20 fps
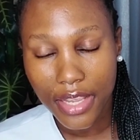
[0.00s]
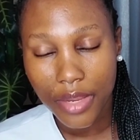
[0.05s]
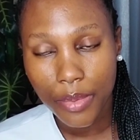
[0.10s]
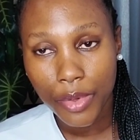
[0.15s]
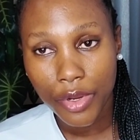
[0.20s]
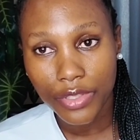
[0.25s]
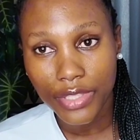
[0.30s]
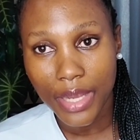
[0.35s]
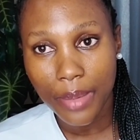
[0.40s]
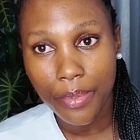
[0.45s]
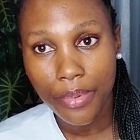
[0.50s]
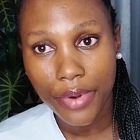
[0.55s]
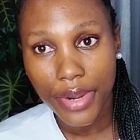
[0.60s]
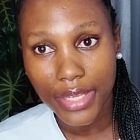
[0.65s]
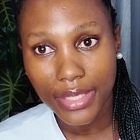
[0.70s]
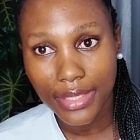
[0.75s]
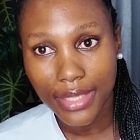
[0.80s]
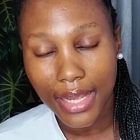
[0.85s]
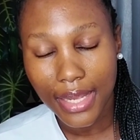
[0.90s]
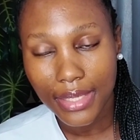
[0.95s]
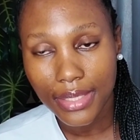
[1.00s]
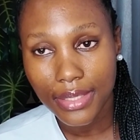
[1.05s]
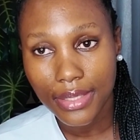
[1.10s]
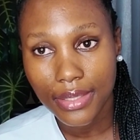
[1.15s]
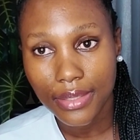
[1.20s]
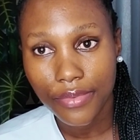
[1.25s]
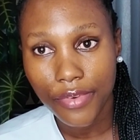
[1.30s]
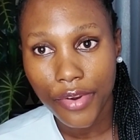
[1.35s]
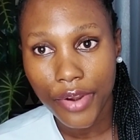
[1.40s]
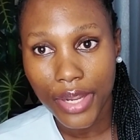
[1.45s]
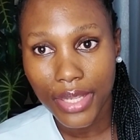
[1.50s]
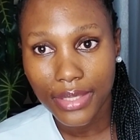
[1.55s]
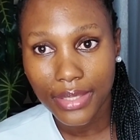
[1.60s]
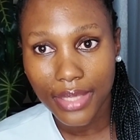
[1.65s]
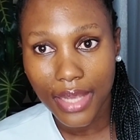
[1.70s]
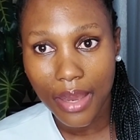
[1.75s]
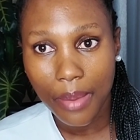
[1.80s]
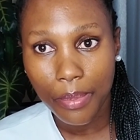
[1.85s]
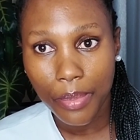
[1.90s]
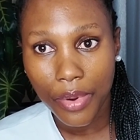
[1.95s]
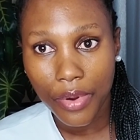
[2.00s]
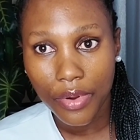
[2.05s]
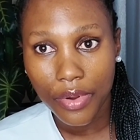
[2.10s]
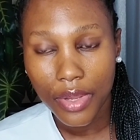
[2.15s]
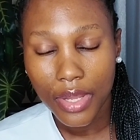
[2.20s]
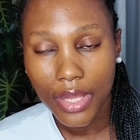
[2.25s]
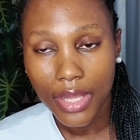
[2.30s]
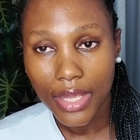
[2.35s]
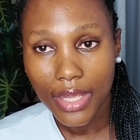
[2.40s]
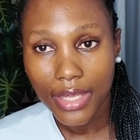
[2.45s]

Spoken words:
the immunosuppressants, for example,